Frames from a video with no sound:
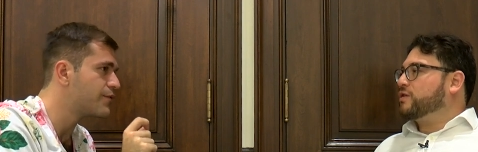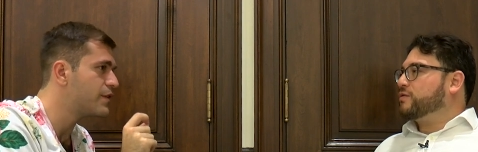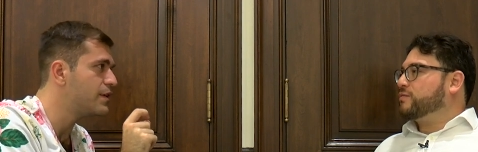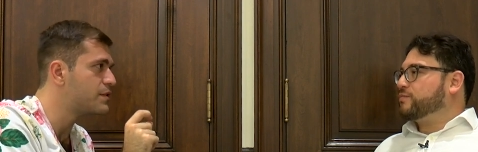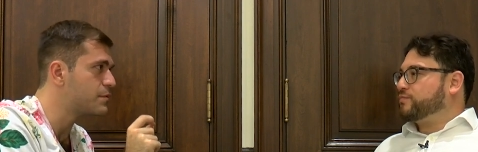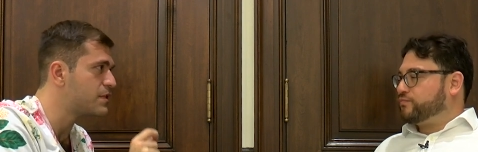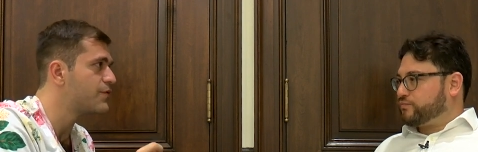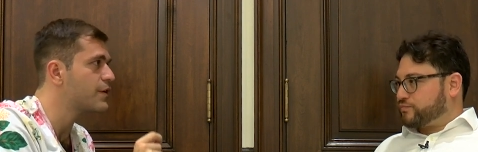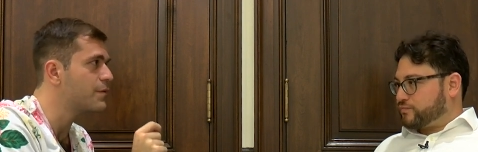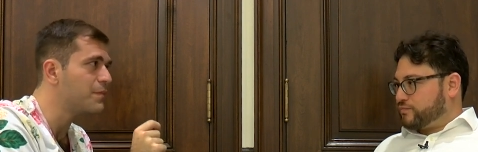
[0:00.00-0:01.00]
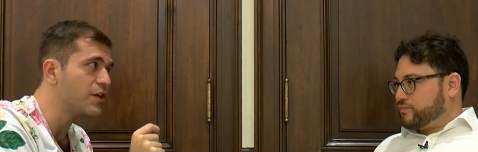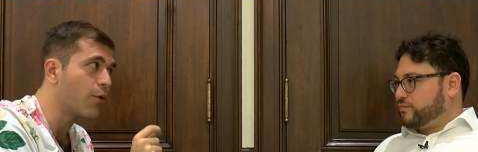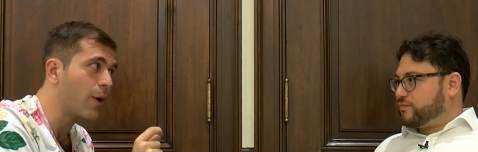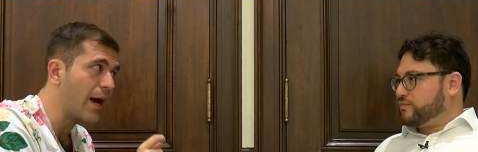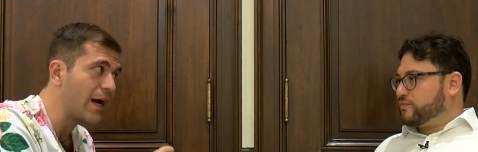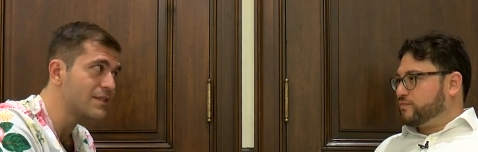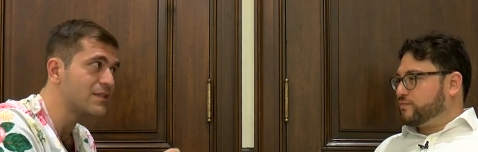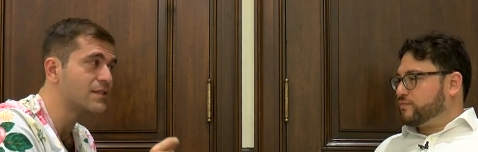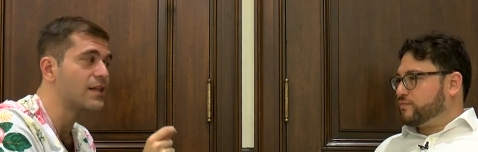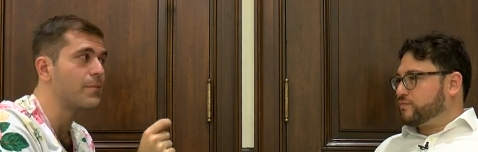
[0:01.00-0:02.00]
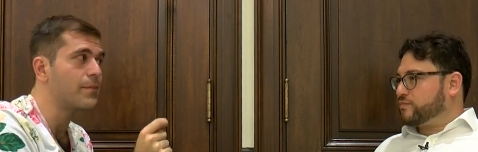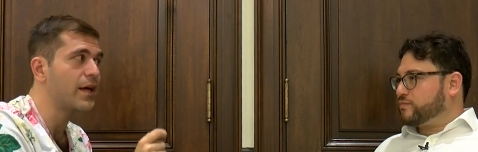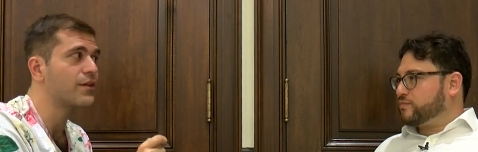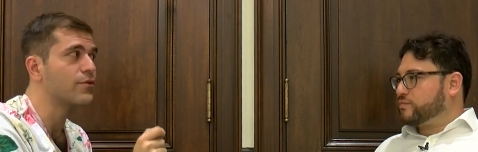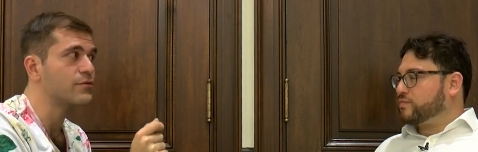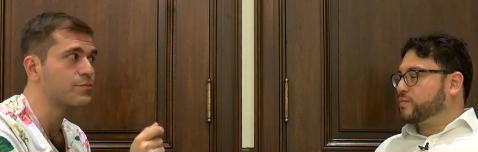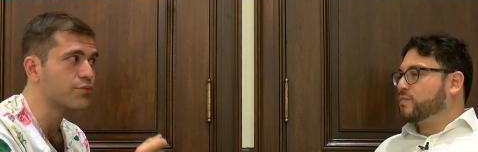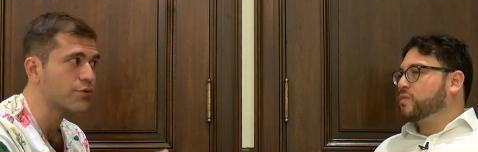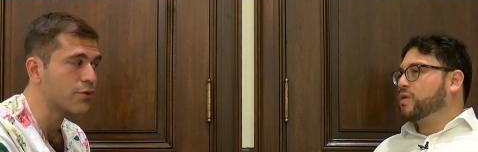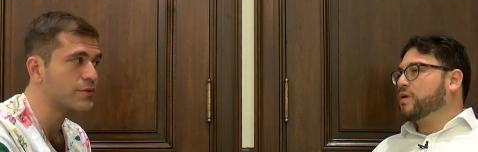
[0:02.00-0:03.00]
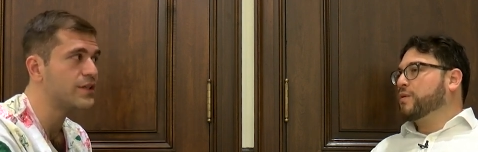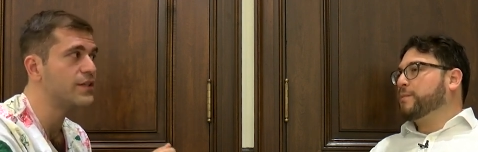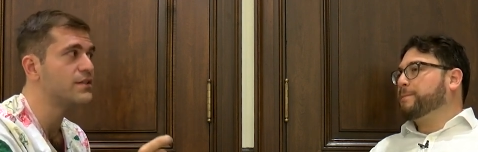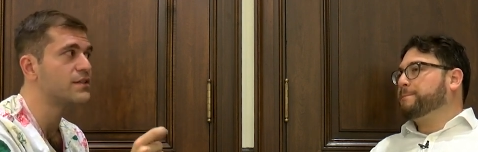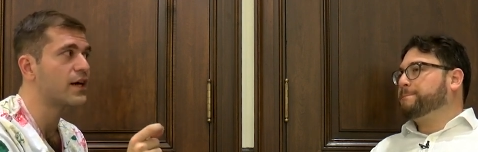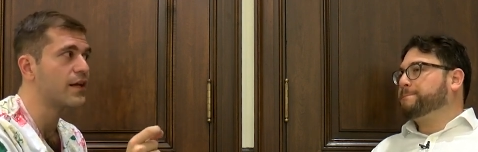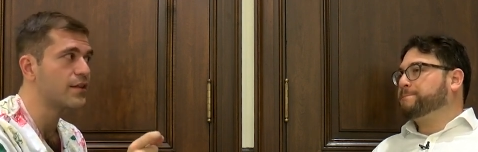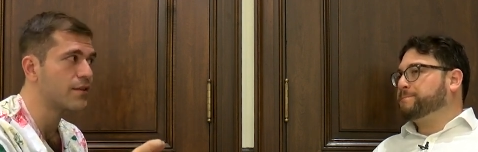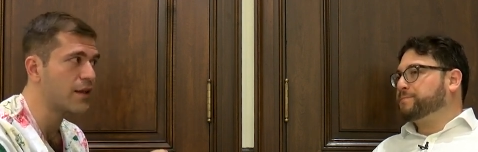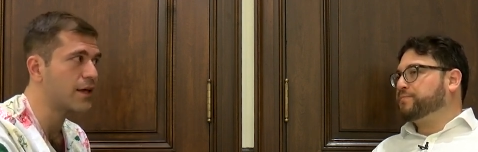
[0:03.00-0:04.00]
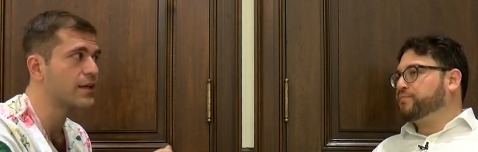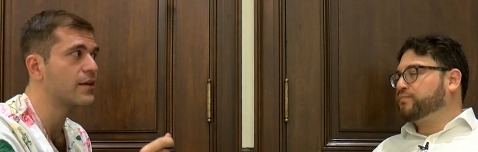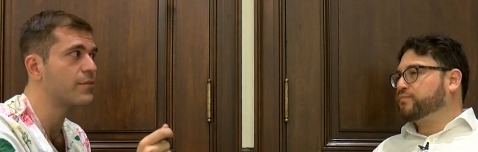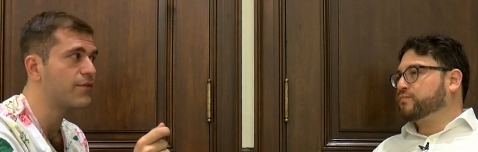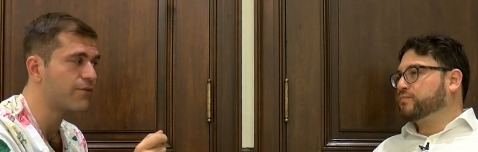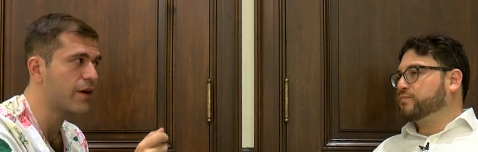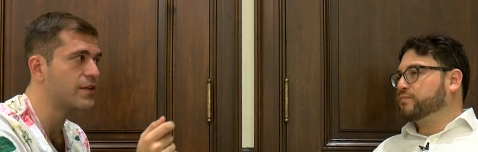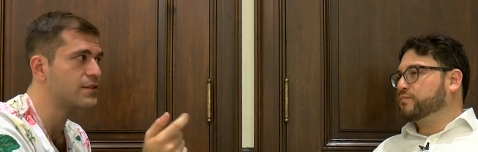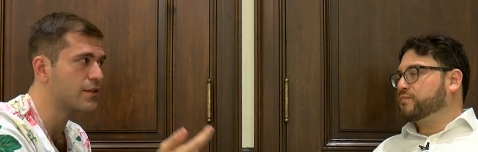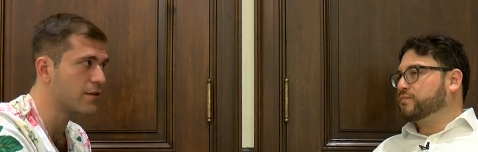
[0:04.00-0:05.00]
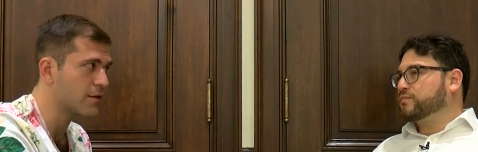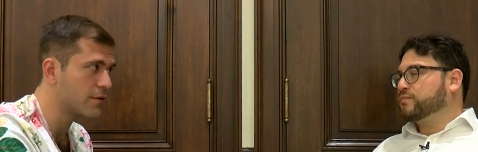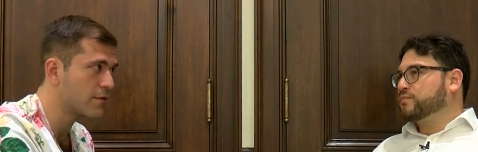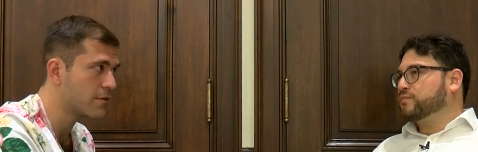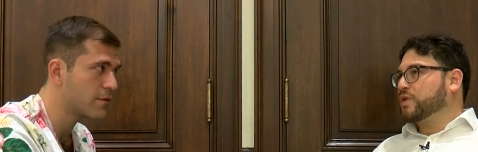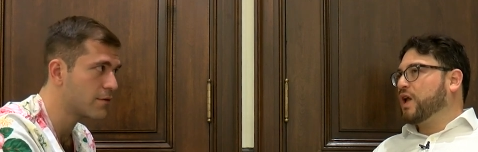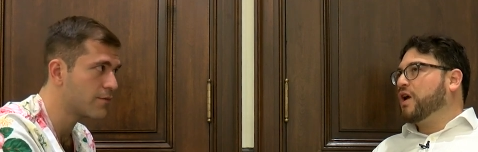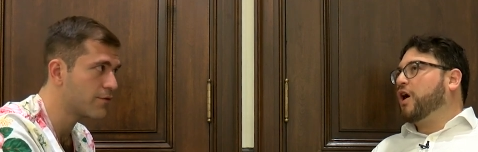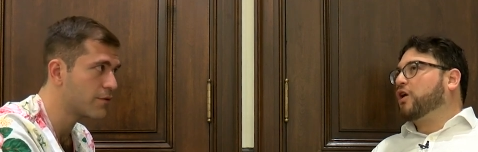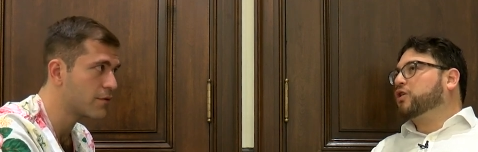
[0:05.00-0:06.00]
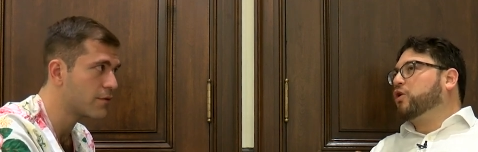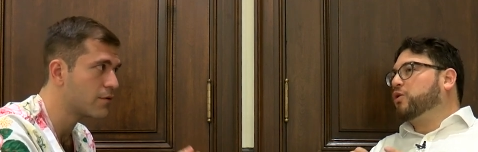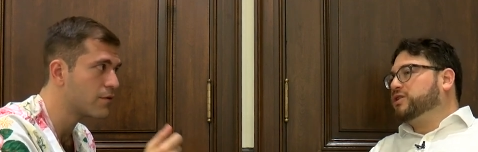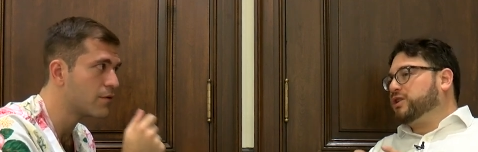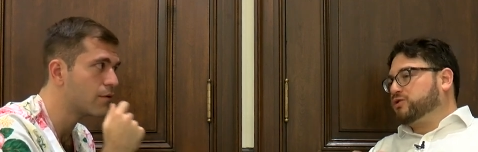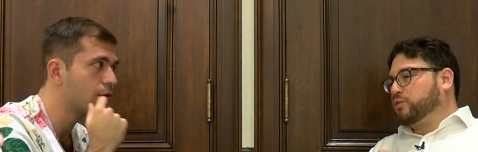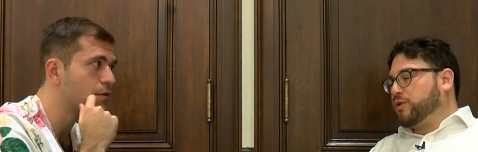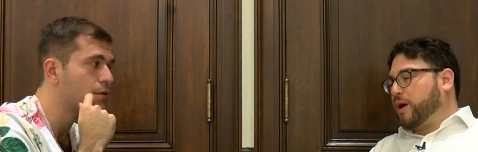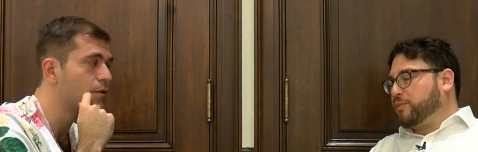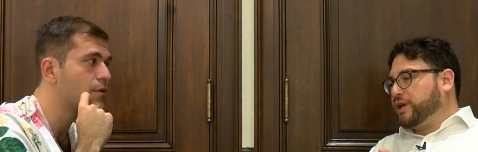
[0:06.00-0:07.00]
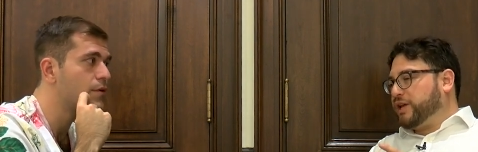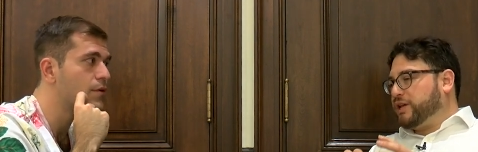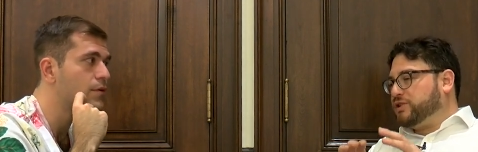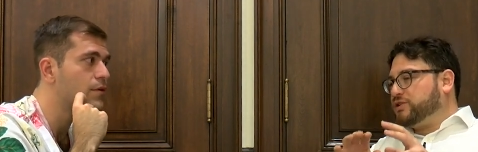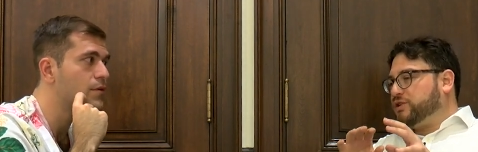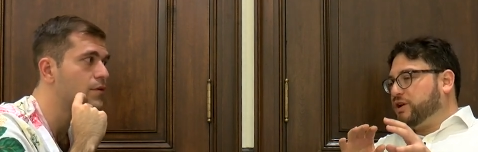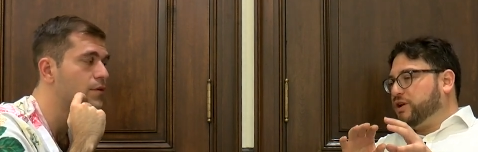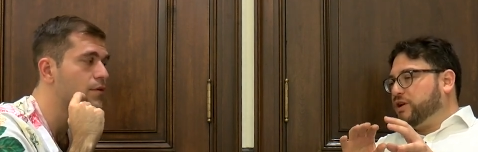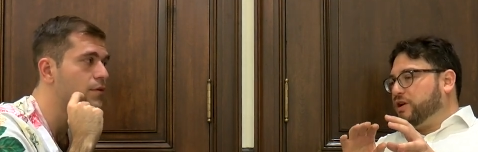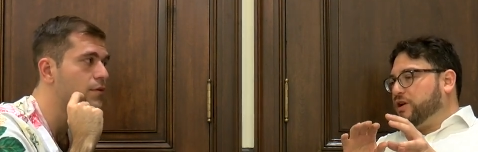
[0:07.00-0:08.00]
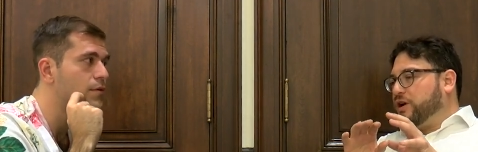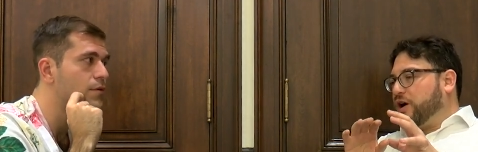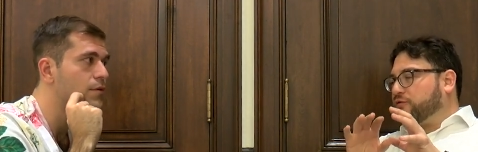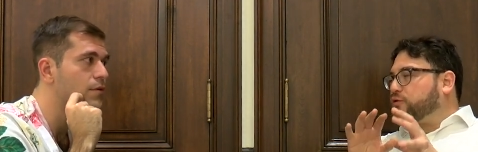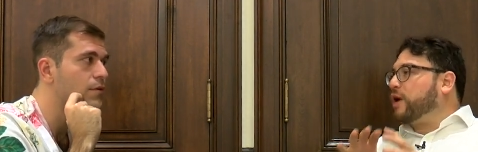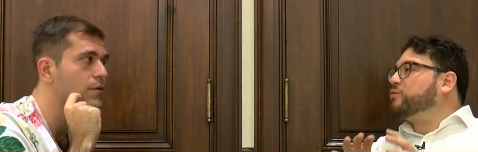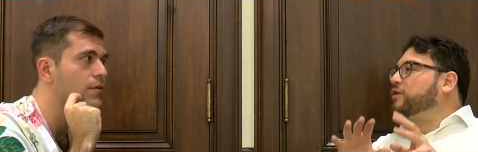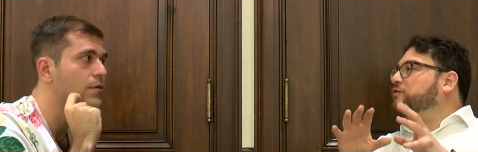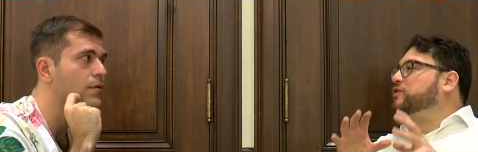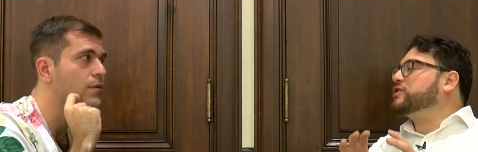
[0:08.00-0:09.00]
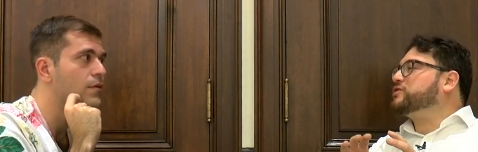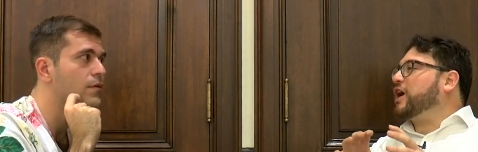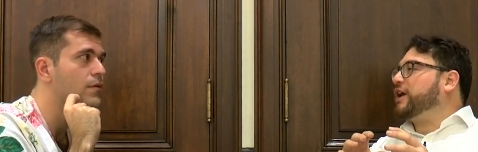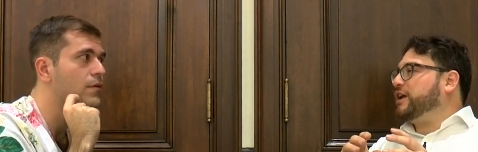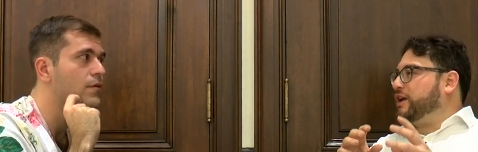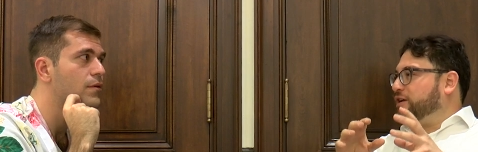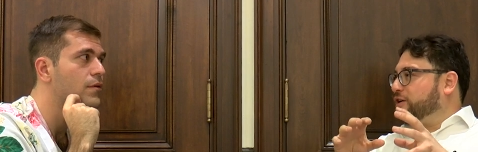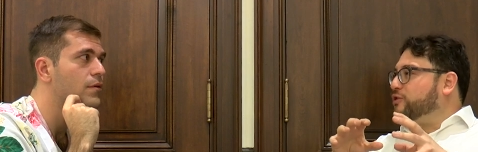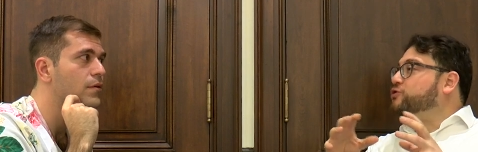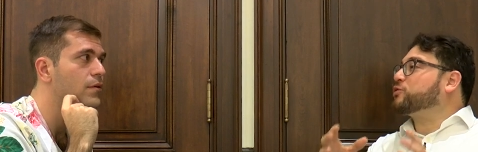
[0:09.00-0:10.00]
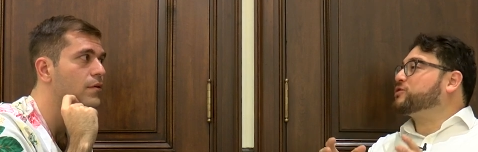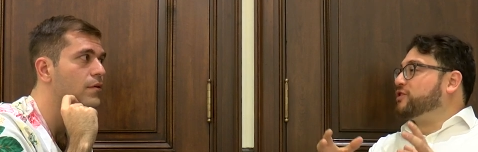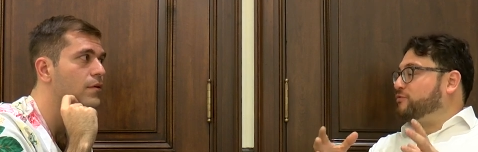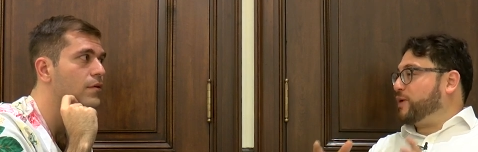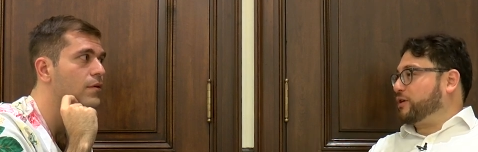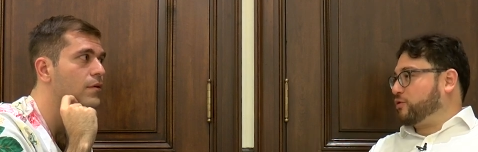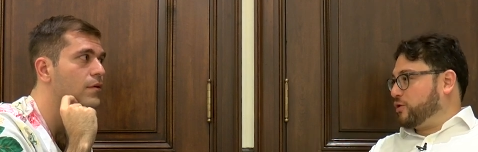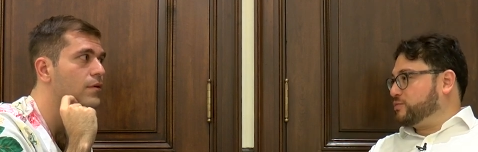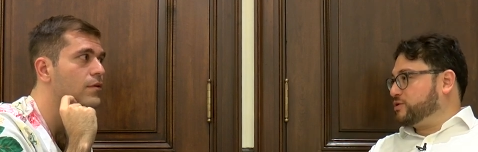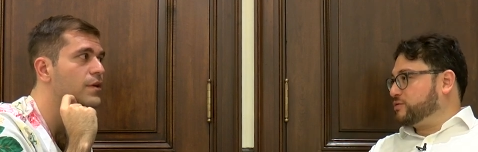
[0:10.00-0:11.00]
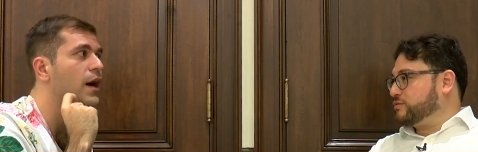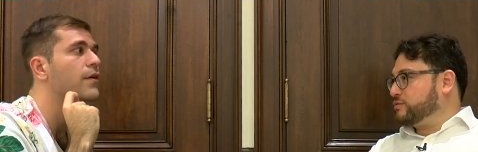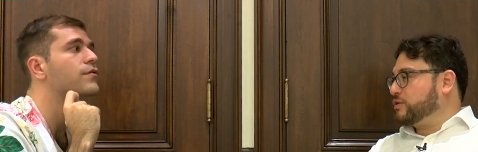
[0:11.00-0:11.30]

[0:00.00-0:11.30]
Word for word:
Speaker 1: of the specific amino acids that make those proteins that then can be fed to the
Speaker 2: our core intellectual property is a framework for designing consortia of microbes.
Speaker 1: Yeah,